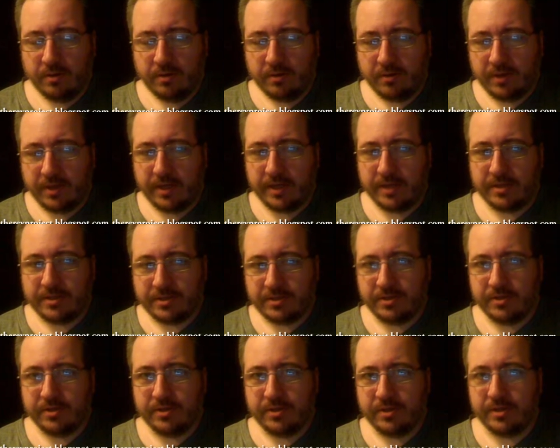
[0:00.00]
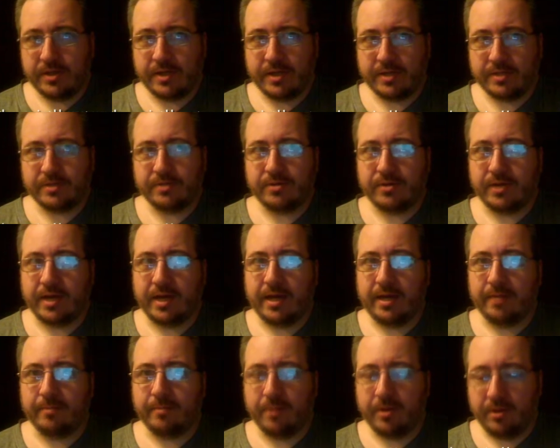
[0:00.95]
that has stood the test of
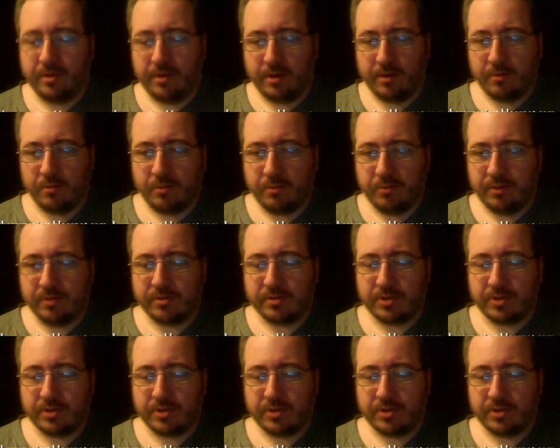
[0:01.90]
time along with milk